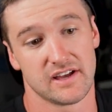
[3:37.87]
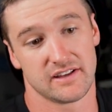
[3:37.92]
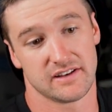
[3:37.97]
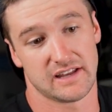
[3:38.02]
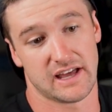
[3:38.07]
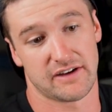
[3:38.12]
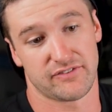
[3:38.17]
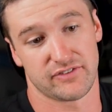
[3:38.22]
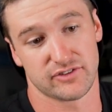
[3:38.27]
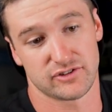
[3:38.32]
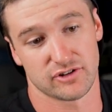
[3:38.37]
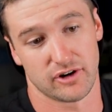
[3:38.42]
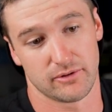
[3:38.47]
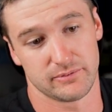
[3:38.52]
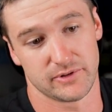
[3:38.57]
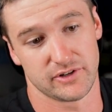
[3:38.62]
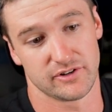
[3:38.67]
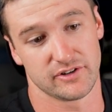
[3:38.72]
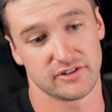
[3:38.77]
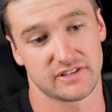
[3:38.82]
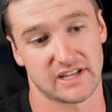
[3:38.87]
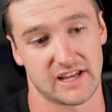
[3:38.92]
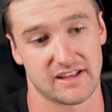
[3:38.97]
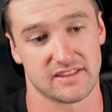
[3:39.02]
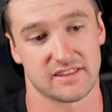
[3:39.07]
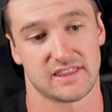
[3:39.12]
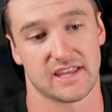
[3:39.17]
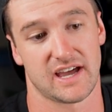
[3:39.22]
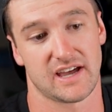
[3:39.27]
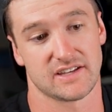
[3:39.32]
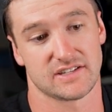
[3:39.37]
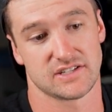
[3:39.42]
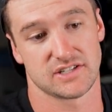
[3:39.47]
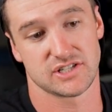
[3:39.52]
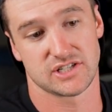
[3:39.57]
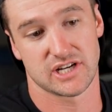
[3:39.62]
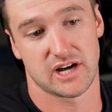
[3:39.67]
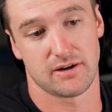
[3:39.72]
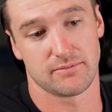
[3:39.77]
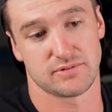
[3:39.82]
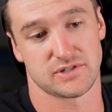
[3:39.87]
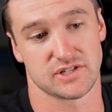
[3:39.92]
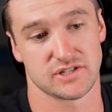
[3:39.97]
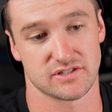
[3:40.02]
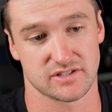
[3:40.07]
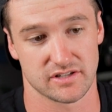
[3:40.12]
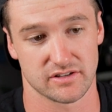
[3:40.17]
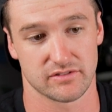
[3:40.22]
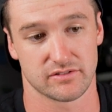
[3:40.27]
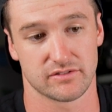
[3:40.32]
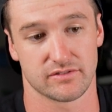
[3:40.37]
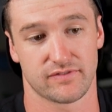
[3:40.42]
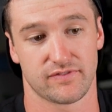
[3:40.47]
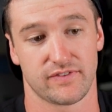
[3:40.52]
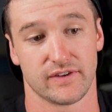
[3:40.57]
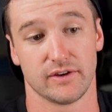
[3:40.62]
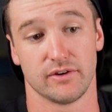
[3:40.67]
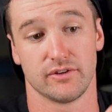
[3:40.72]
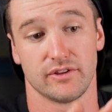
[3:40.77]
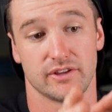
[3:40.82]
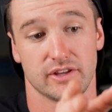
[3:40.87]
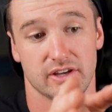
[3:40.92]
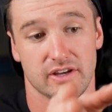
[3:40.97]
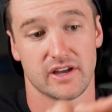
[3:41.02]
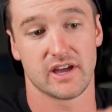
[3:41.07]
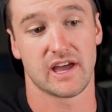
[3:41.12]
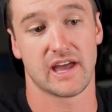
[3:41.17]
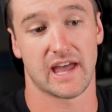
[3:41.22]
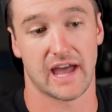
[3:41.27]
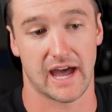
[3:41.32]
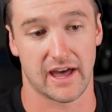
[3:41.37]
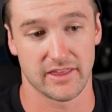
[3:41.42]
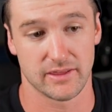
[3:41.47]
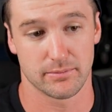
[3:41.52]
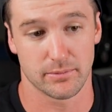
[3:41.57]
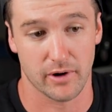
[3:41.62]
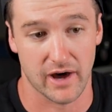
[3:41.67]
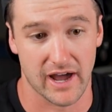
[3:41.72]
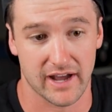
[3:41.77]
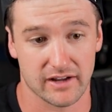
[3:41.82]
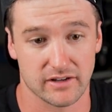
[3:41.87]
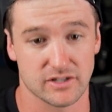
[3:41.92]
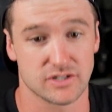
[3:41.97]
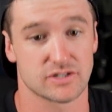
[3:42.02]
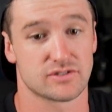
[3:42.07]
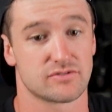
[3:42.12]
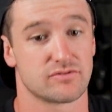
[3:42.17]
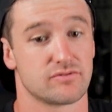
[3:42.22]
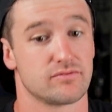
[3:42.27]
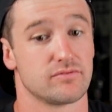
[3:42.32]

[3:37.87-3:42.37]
Now for Tom to do 10,000 jumps just to feel how the bike just